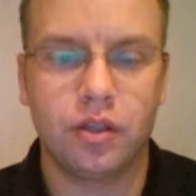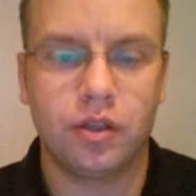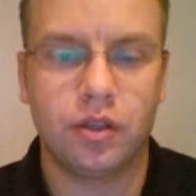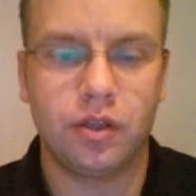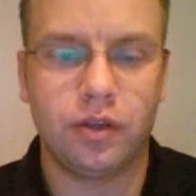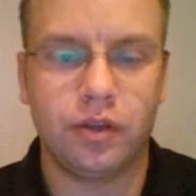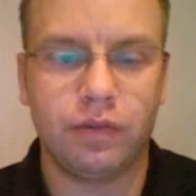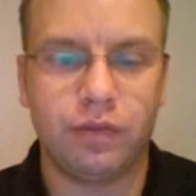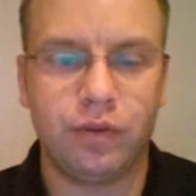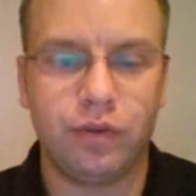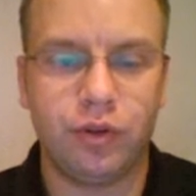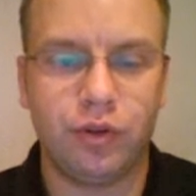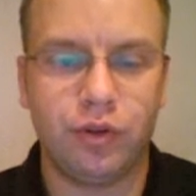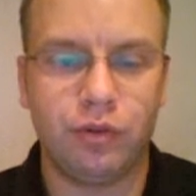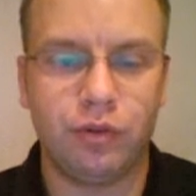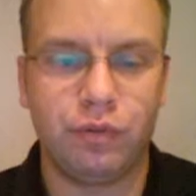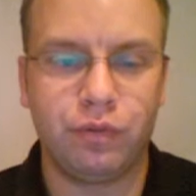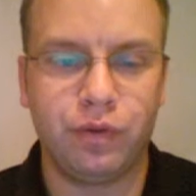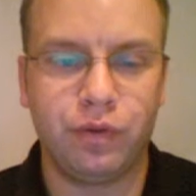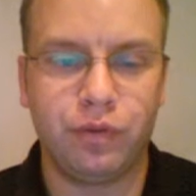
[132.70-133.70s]
if
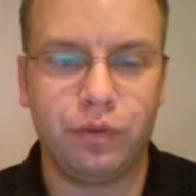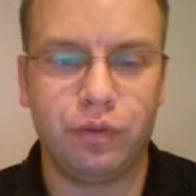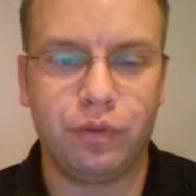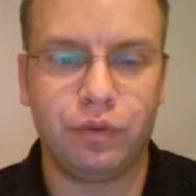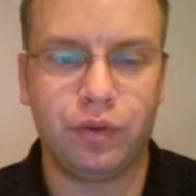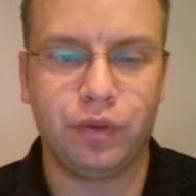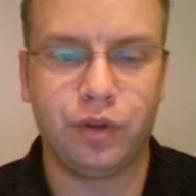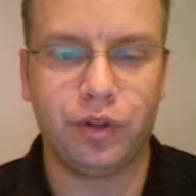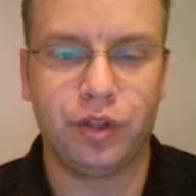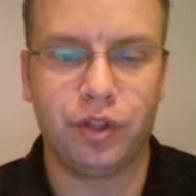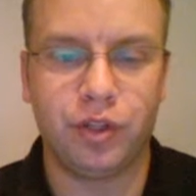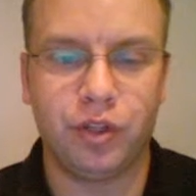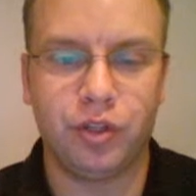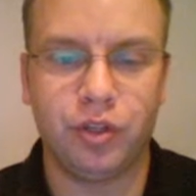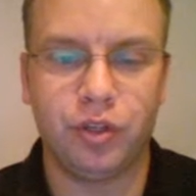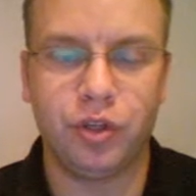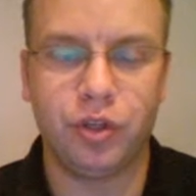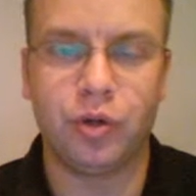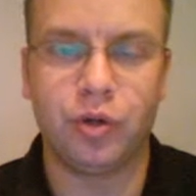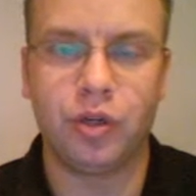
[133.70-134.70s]
you feel that you
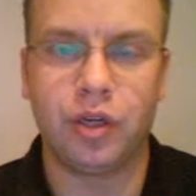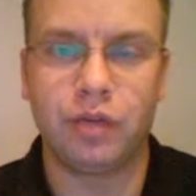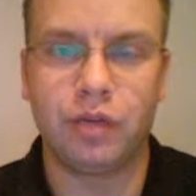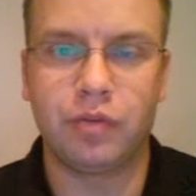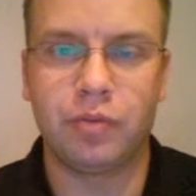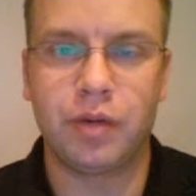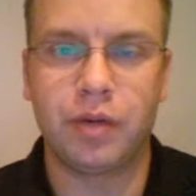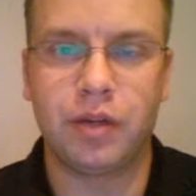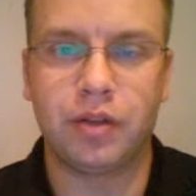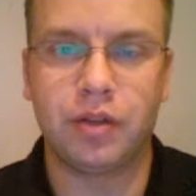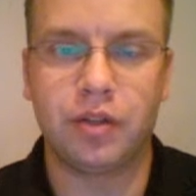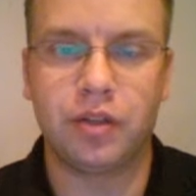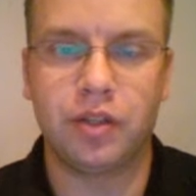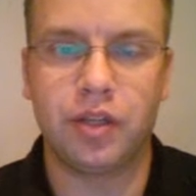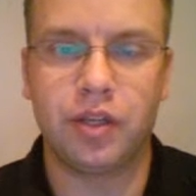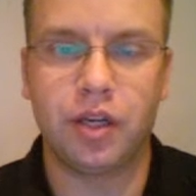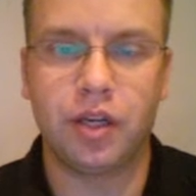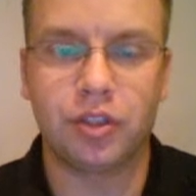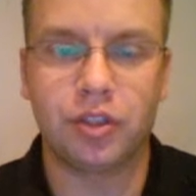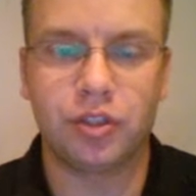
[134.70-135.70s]
know enough about the
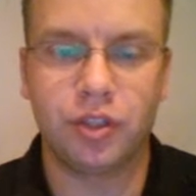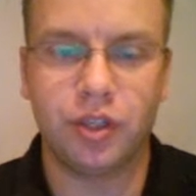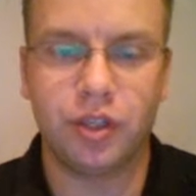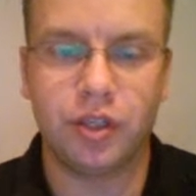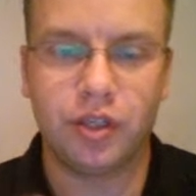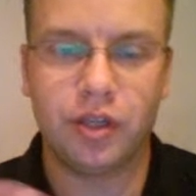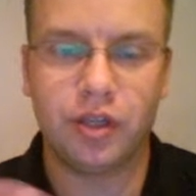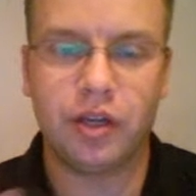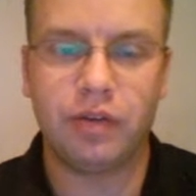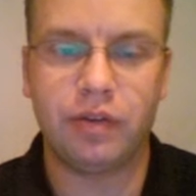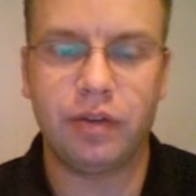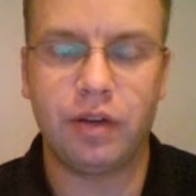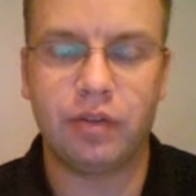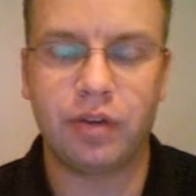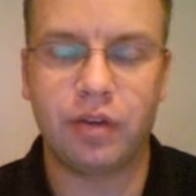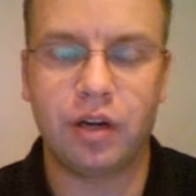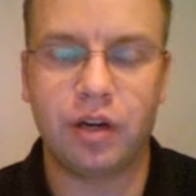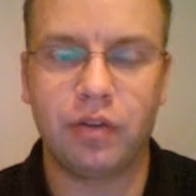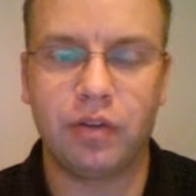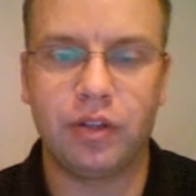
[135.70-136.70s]
deduction and I've
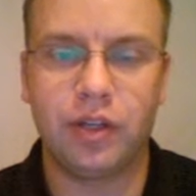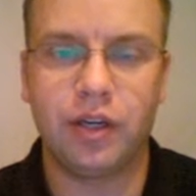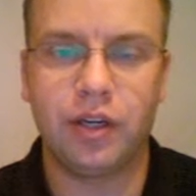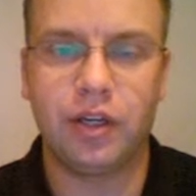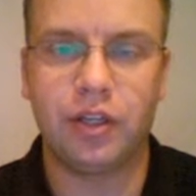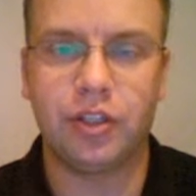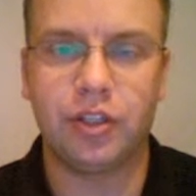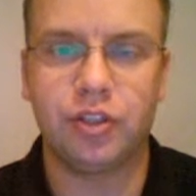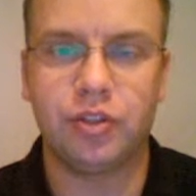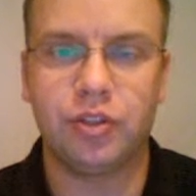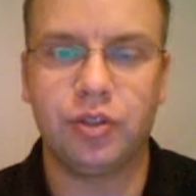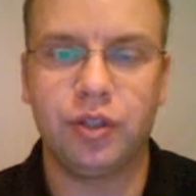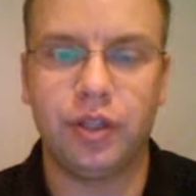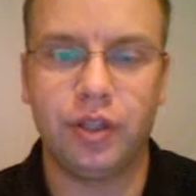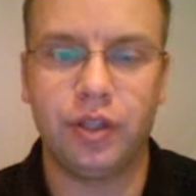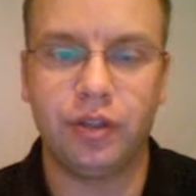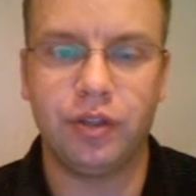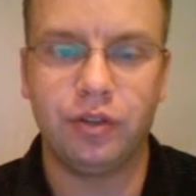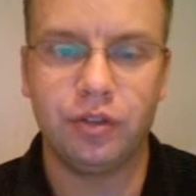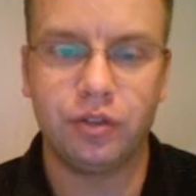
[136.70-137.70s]
covered the areas you
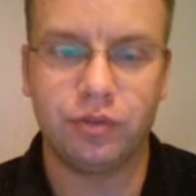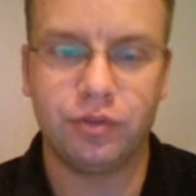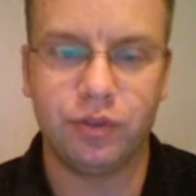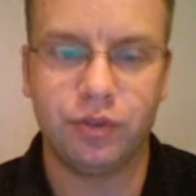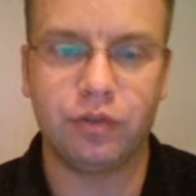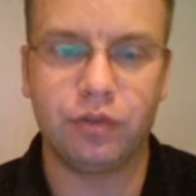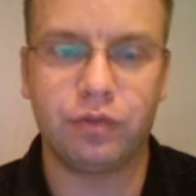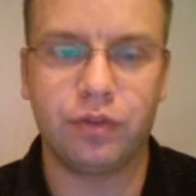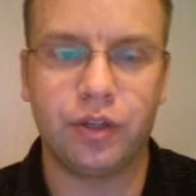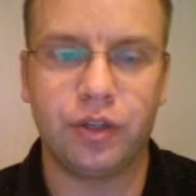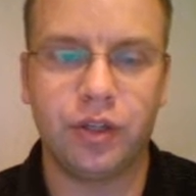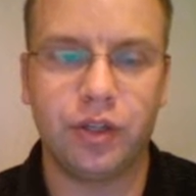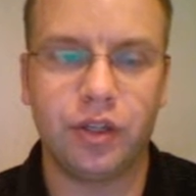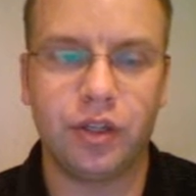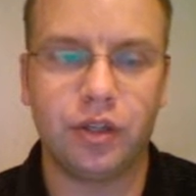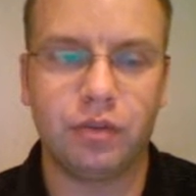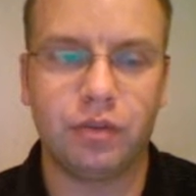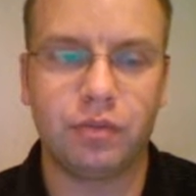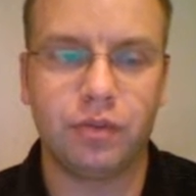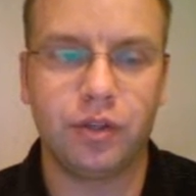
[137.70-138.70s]
need, just feel free
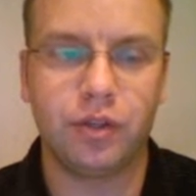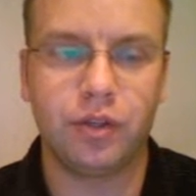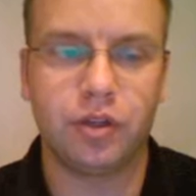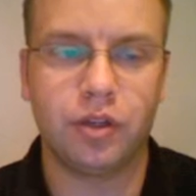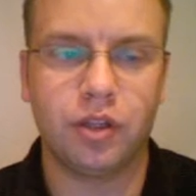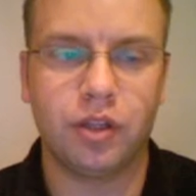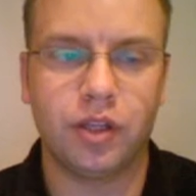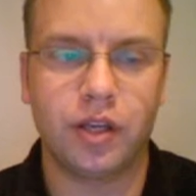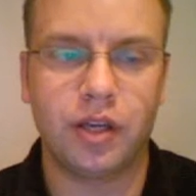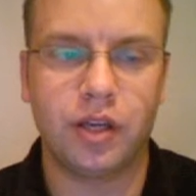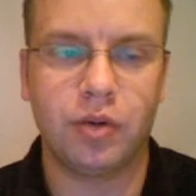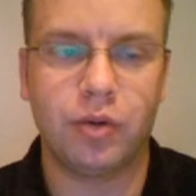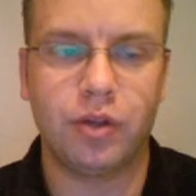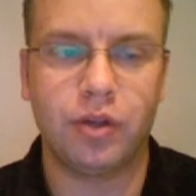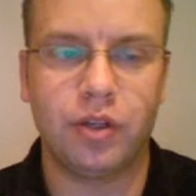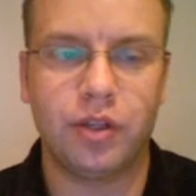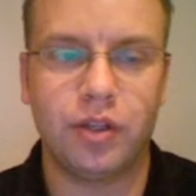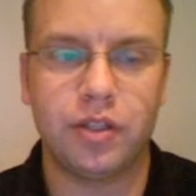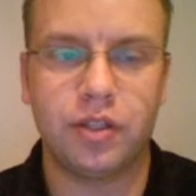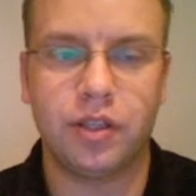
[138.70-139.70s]
to click on one
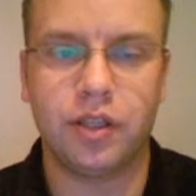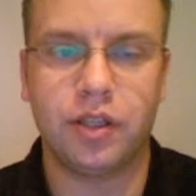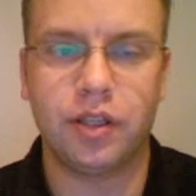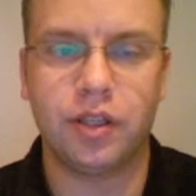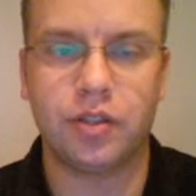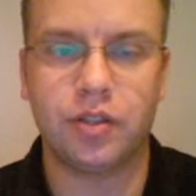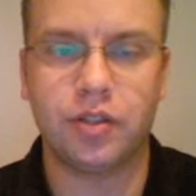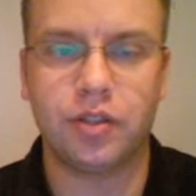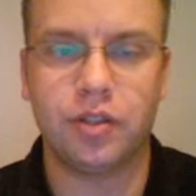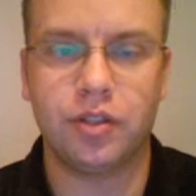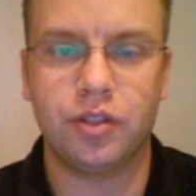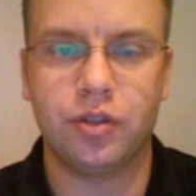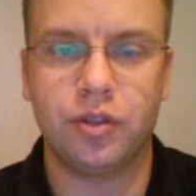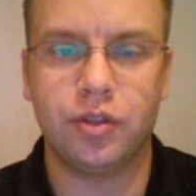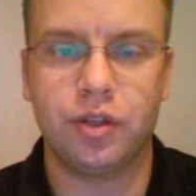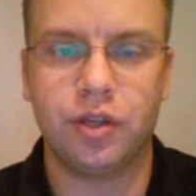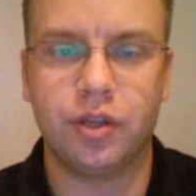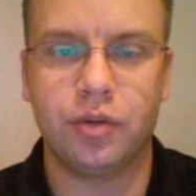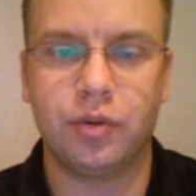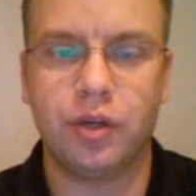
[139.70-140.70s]
of these links and you
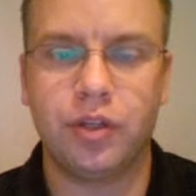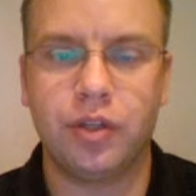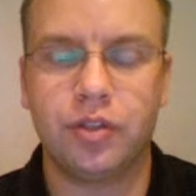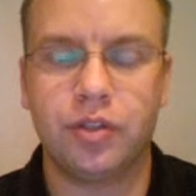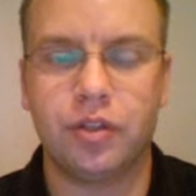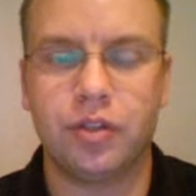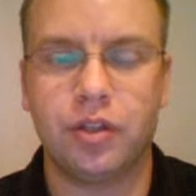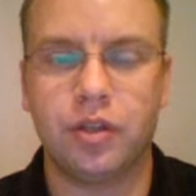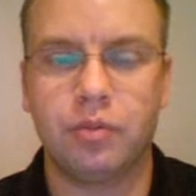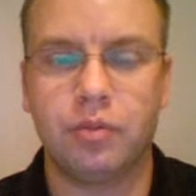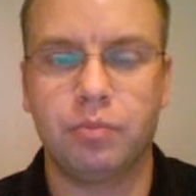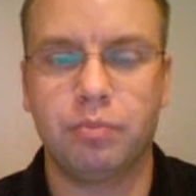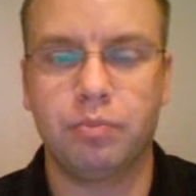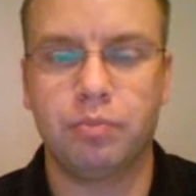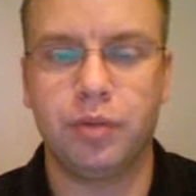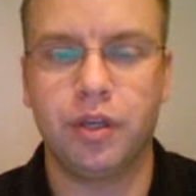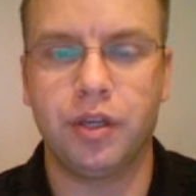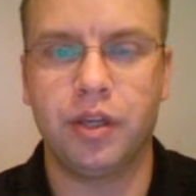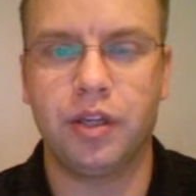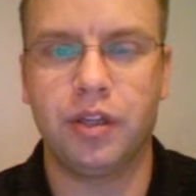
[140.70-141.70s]
can get right to the
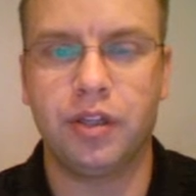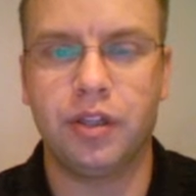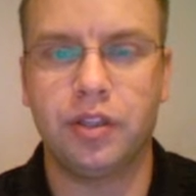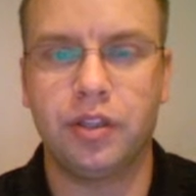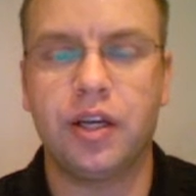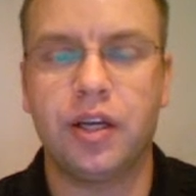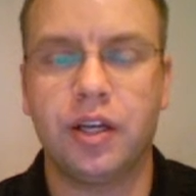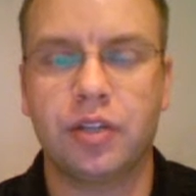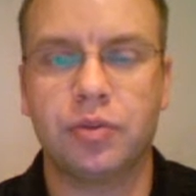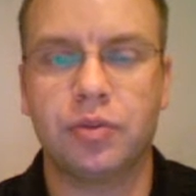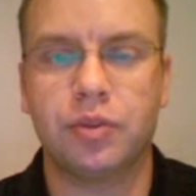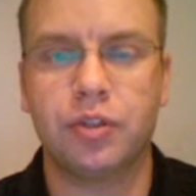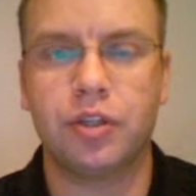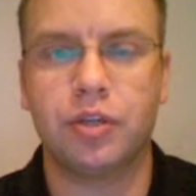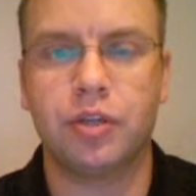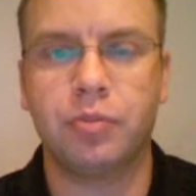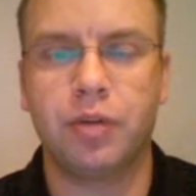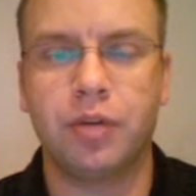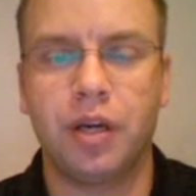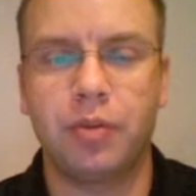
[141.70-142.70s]
beginning of the tax
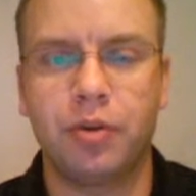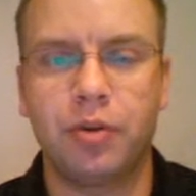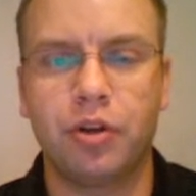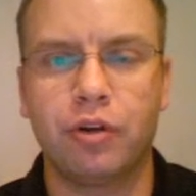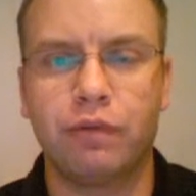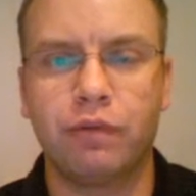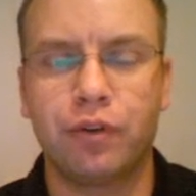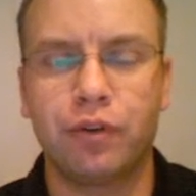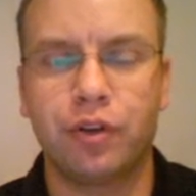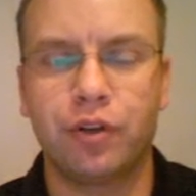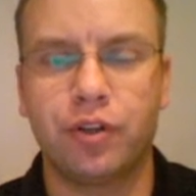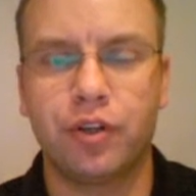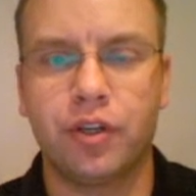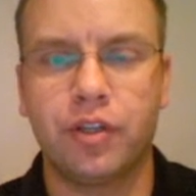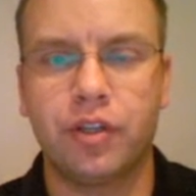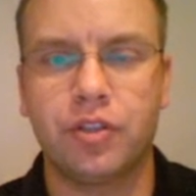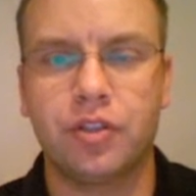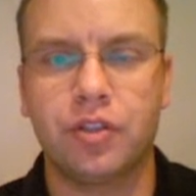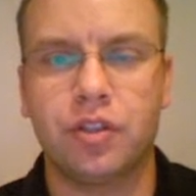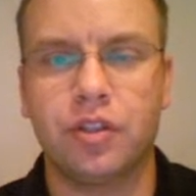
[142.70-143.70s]
return. But I'm going to go further
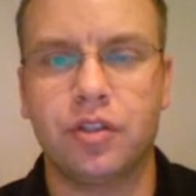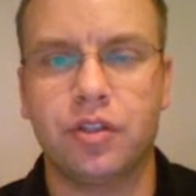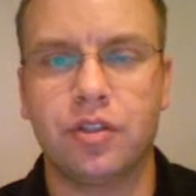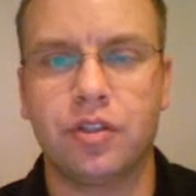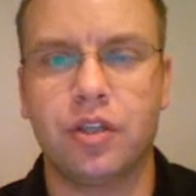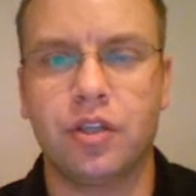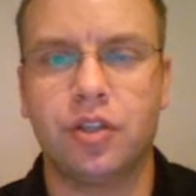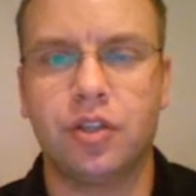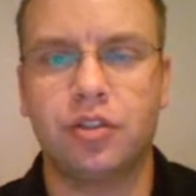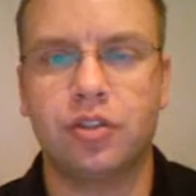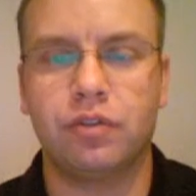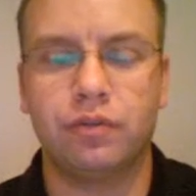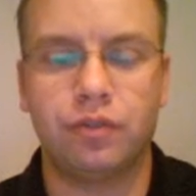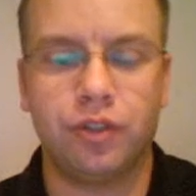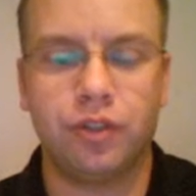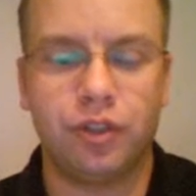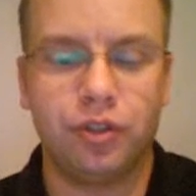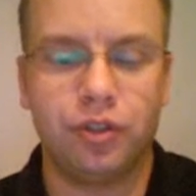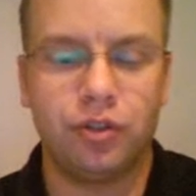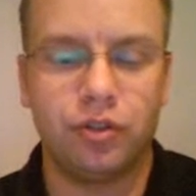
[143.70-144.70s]
into this deduction
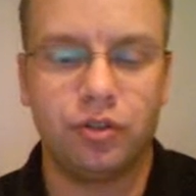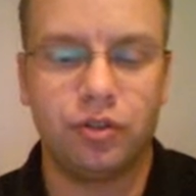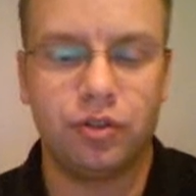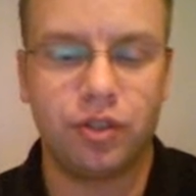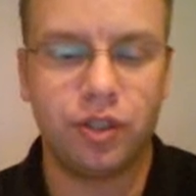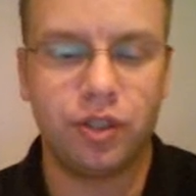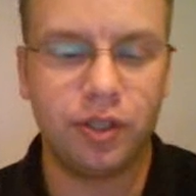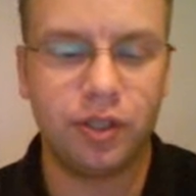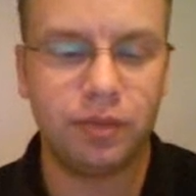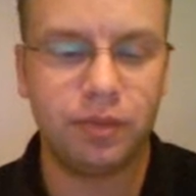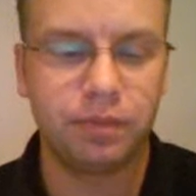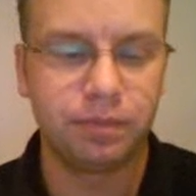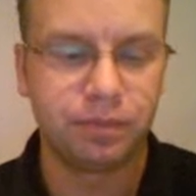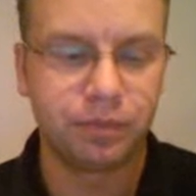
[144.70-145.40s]
for you today.